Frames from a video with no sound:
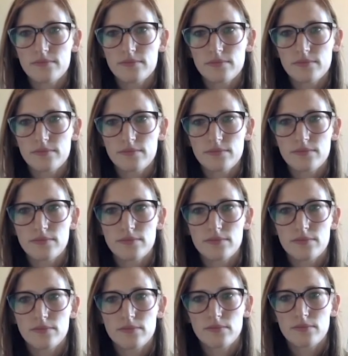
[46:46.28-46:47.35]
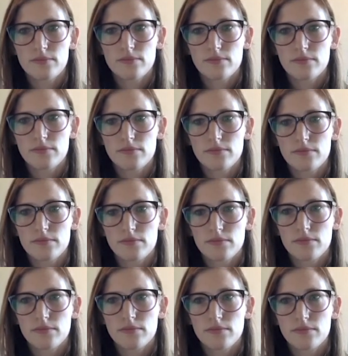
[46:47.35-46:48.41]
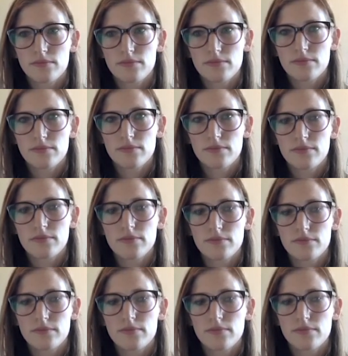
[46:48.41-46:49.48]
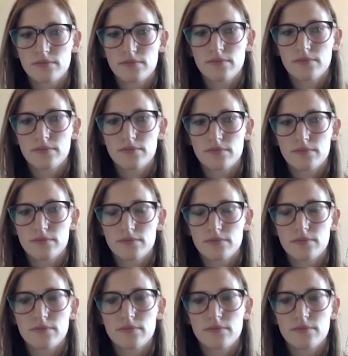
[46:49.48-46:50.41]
(silent)